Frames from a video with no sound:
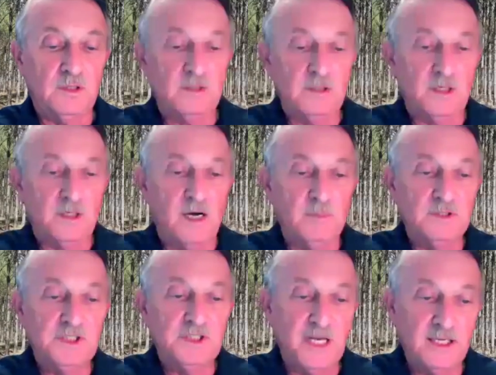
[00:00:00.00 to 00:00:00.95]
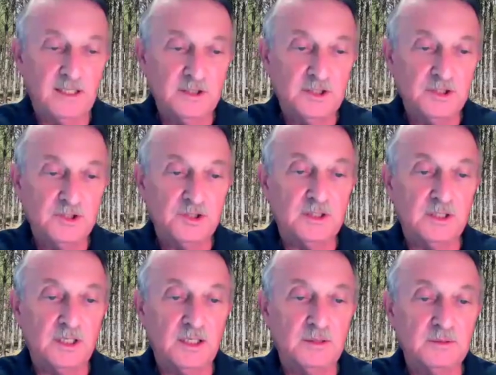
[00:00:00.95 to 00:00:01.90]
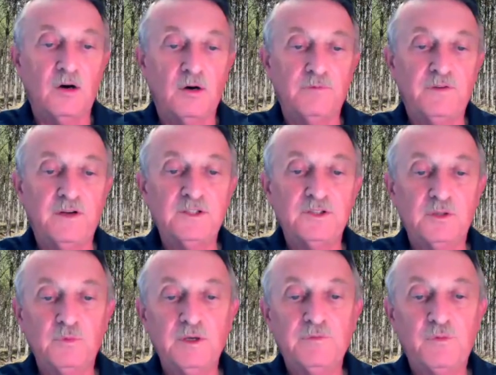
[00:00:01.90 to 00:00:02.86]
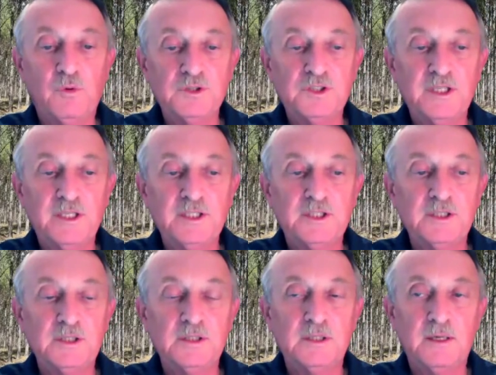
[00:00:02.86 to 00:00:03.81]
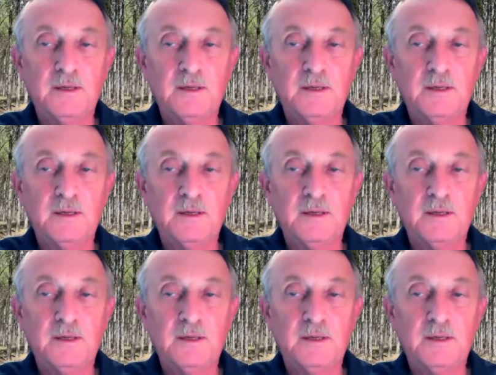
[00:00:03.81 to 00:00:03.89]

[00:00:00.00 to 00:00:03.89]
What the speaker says: the common challenges that are faced in reforestation